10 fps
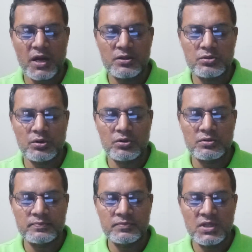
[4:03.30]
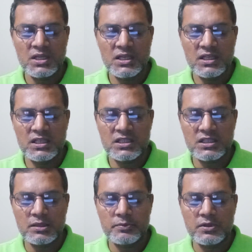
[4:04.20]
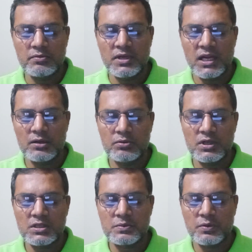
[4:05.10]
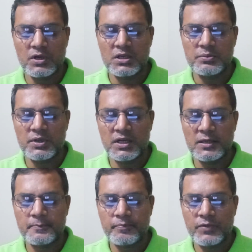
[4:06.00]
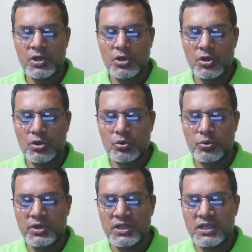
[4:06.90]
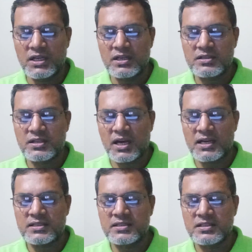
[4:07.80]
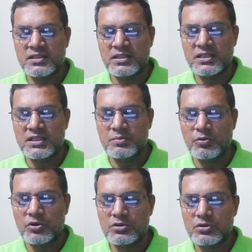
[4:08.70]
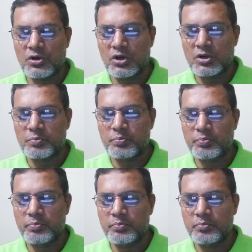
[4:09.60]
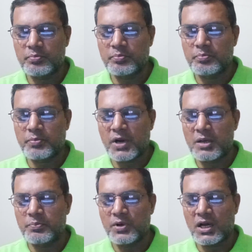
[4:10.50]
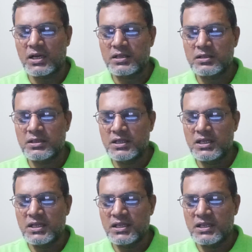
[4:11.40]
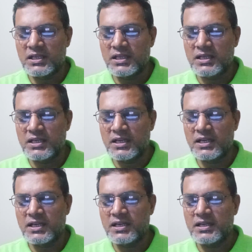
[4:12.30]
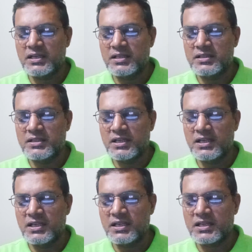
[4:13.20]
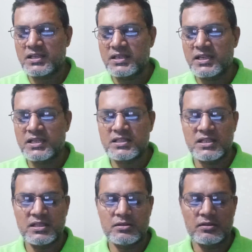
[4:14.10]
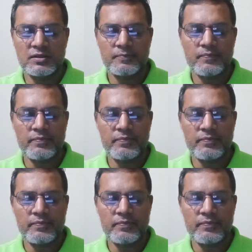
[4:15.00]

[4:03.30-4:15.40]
Python scripting language for even tweaking such gizmos or pipeline in a generic text editor.